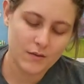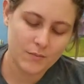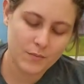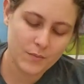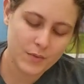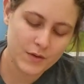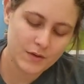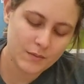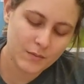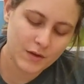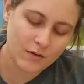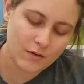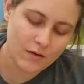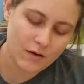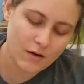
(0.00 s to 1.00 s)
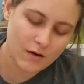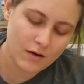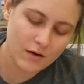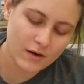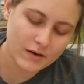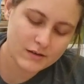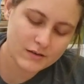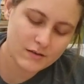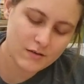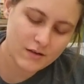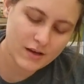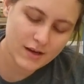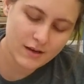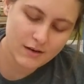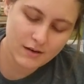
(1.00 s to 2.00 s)
Put some little hearts on.
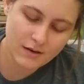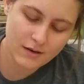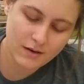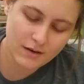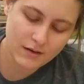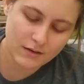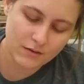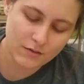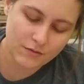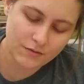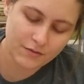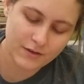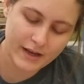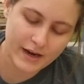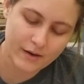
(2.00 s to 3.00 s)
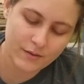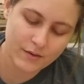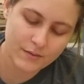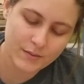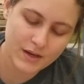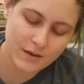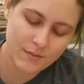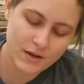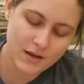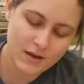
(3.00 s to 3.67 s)
A little flower, maybe.